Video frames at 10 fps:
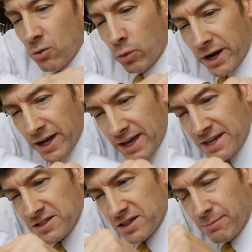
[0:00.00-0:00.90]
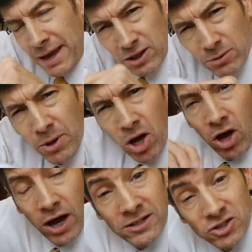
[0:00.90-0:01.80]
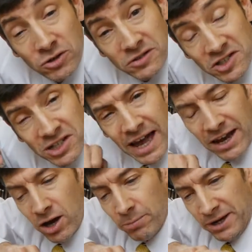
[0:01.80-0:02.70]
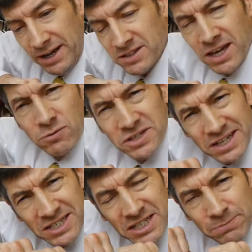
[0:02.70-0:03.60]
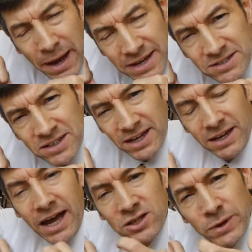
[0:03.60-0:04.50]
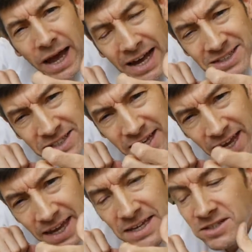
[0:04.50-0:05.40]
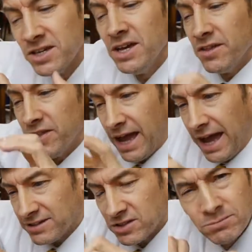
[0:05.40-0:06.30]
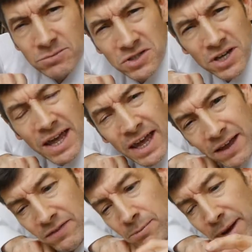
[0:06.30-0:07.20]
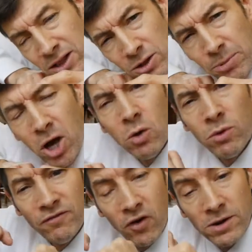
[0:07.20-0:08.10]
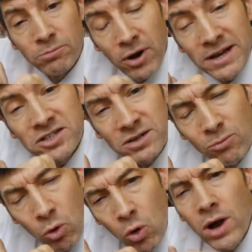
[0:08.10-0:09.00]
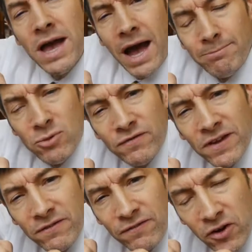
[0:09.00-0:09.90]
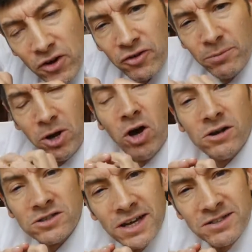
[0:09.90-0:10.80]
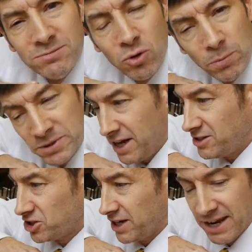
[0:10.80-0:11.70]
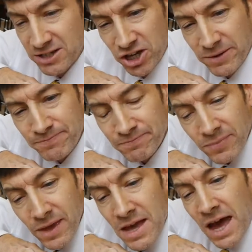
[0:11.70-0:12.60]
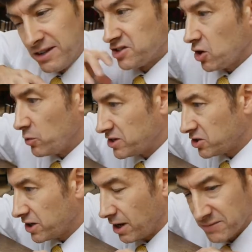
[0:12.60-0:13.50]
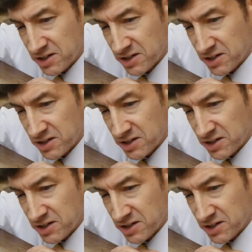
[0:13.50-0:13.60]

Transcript: When I heated the metal bar and took the slack up in it, it was expanding. As we added heat, the atoms in the metal bar were vibrating more and moving further apart, getting more potential energy. And so we took up the